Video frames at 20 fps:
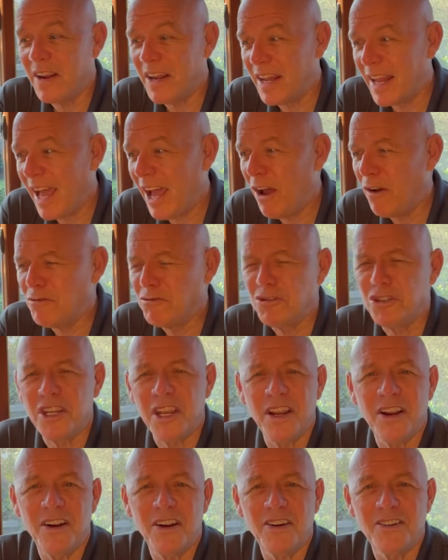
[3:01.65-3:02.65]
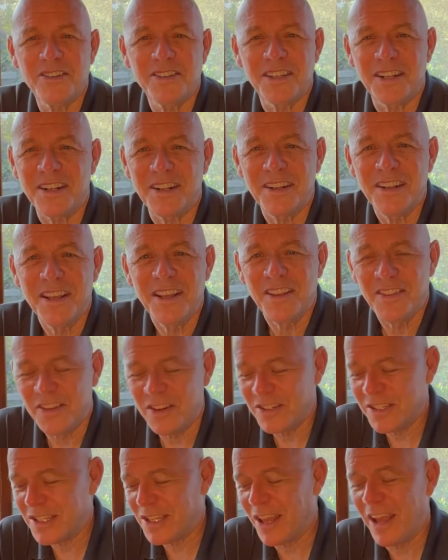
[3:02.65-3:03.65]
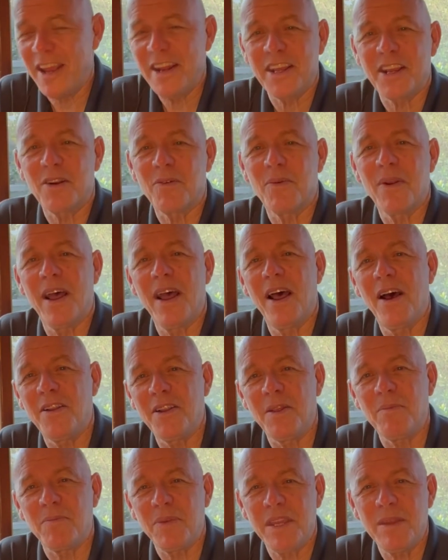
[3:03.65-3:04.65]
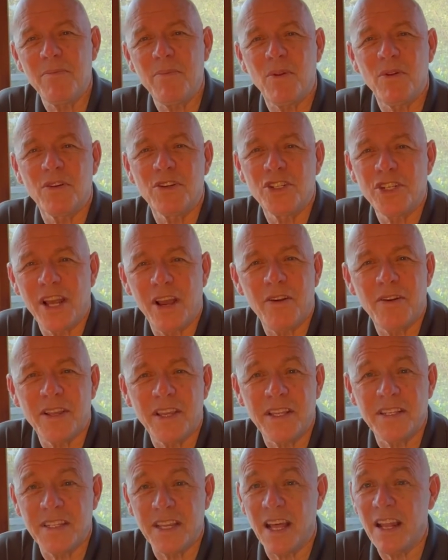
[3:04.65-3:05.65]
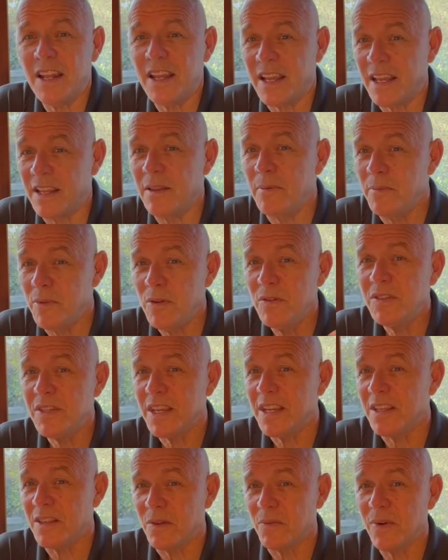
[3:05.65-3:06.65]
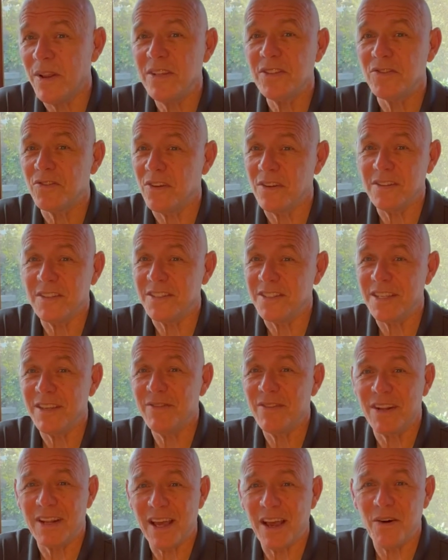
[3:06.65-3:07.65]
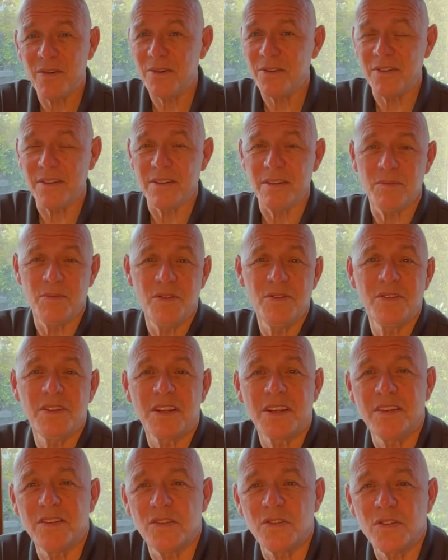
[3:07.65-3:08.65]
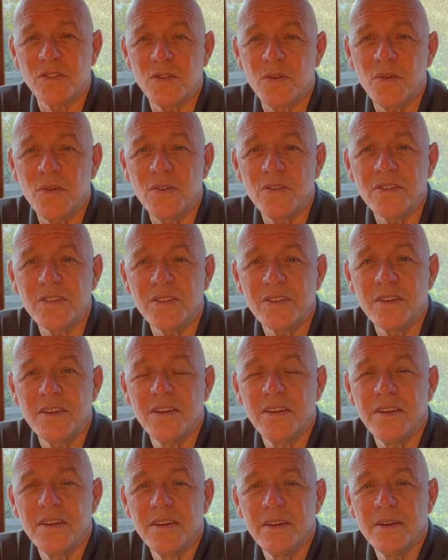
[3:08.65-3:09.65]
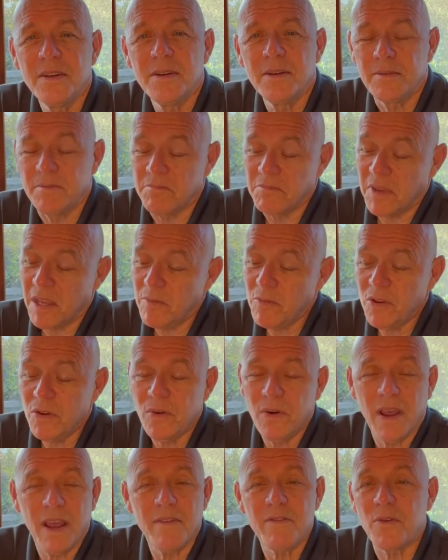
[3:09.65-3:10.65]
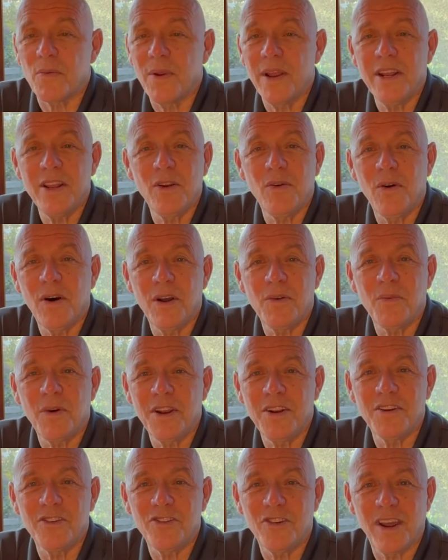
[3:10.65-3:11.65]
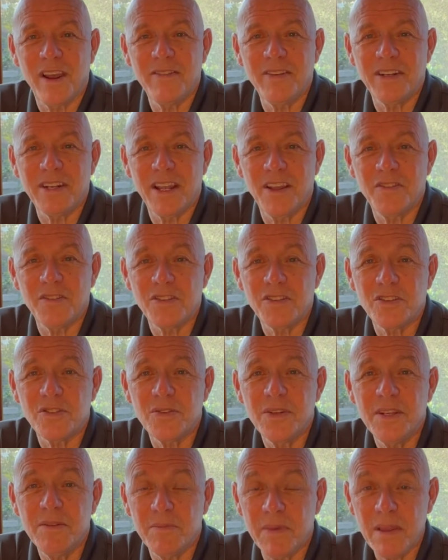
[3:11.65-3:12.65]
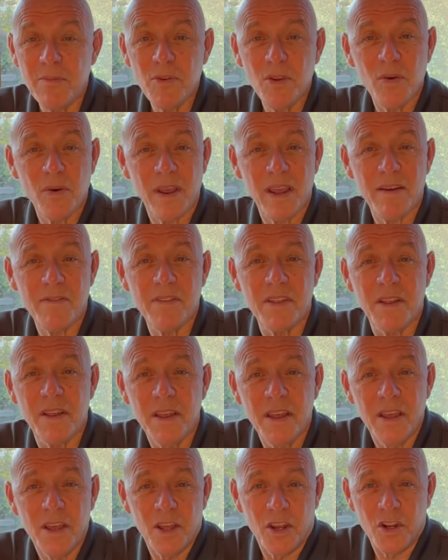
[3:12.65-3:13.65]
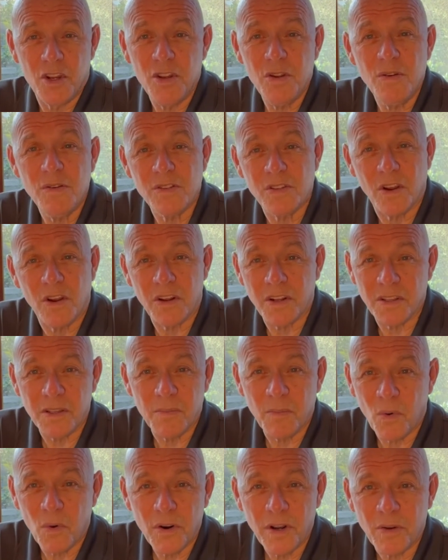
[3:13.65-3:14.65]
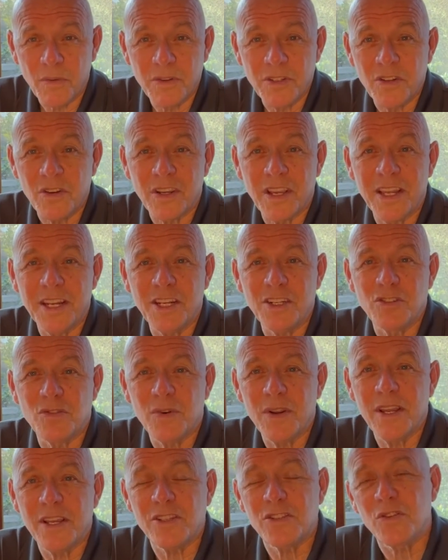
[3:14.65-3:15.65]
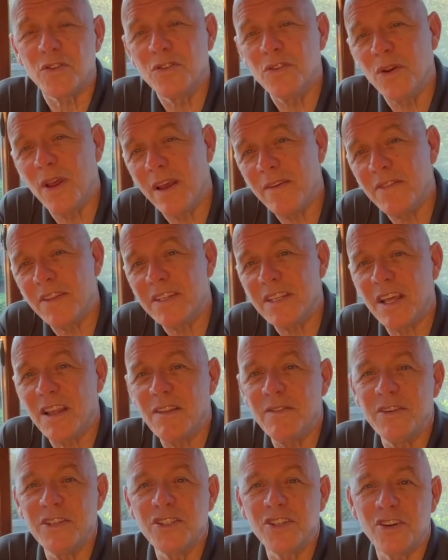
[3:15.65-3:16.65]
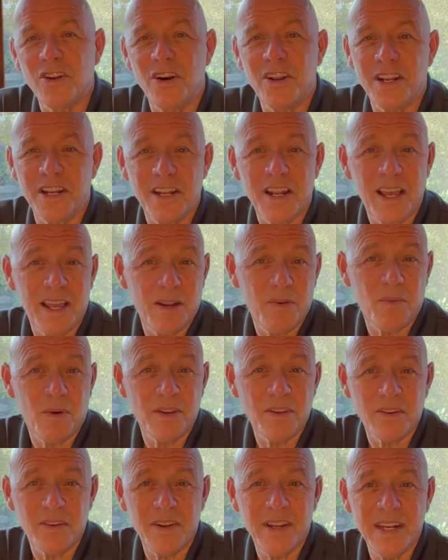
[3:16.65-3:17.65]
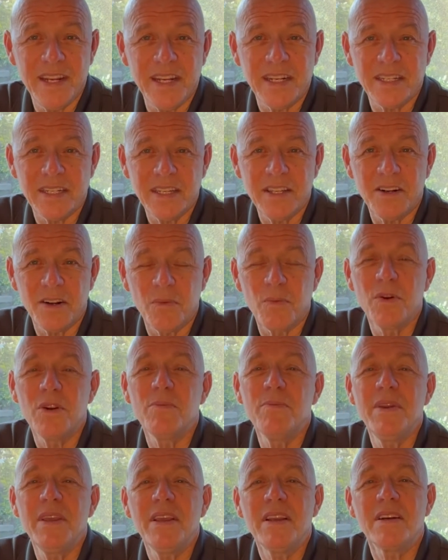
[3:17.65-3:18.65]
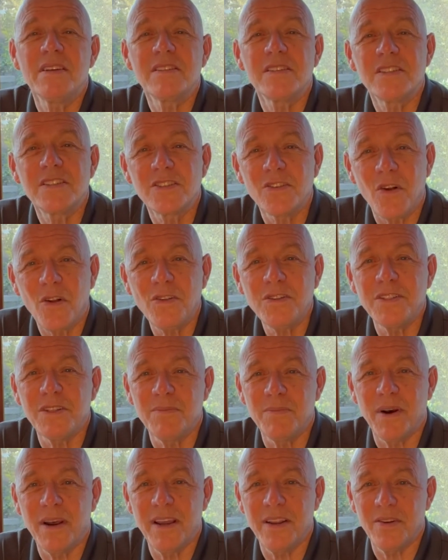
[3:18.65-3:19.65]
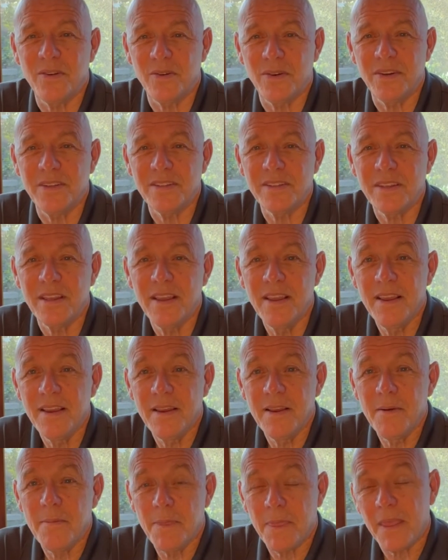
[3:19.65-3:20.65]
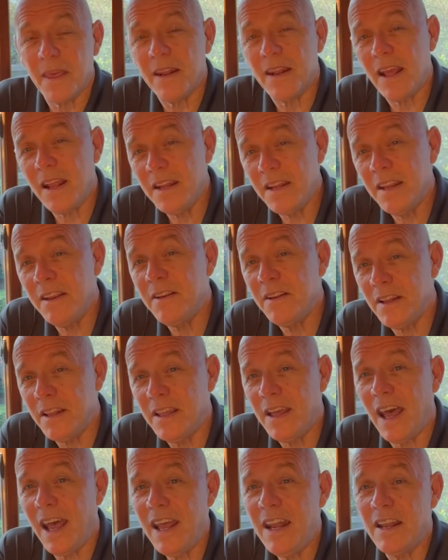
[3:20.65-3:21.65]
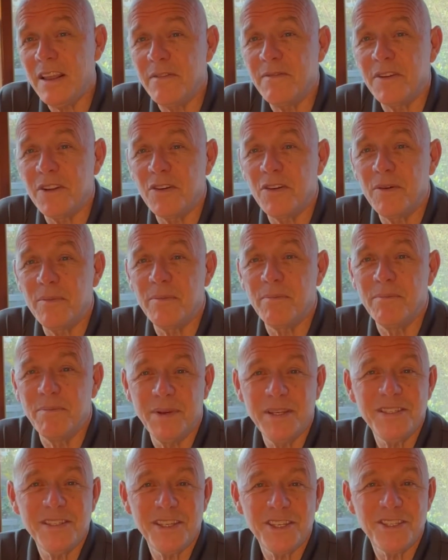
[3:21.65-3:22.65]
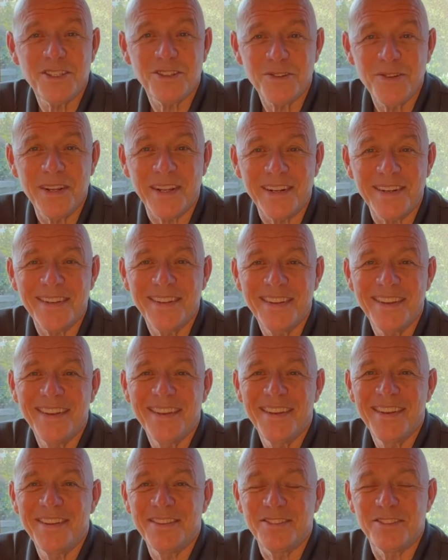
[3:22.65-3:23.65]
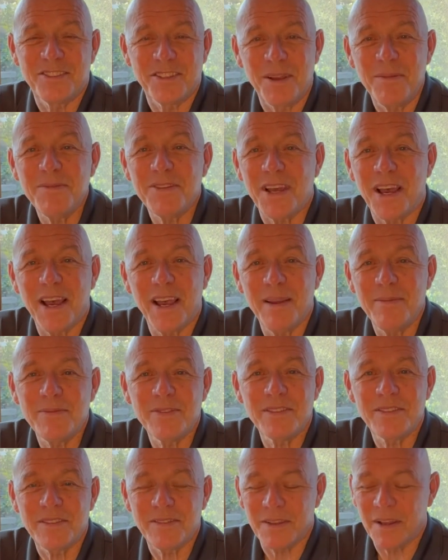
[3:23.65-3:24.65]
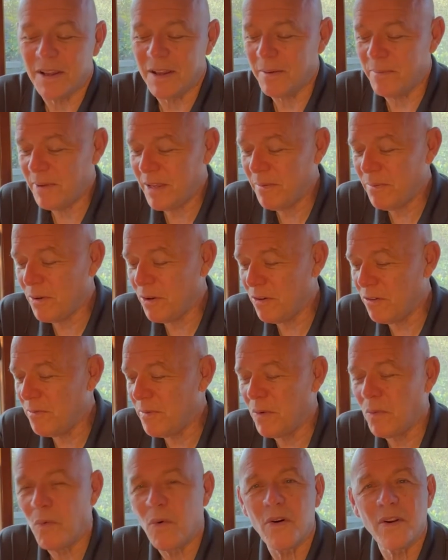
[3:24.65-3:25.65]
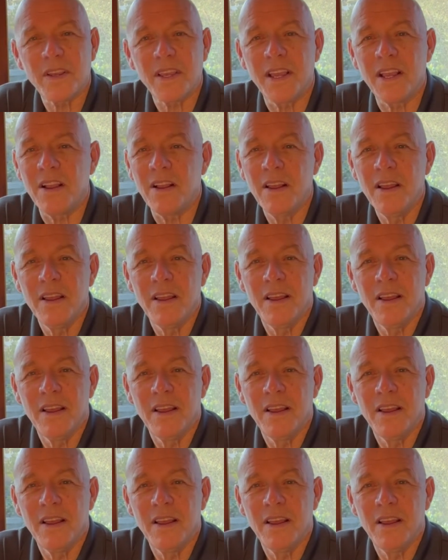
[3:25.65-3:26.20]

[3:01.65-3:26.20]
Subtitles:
loud chairs and they're sliding around and people are shouting and yelling, and the music in the restaurants is even louder than the music in the stores. Maybe you have the radio on while you're driving down the street. Maybe you have the news on in the morning when you're getting dressed, or you have the television on at night while you're eating dinner. We're being assaulted by noise. And I live near a busy street. Sometimes people who've been working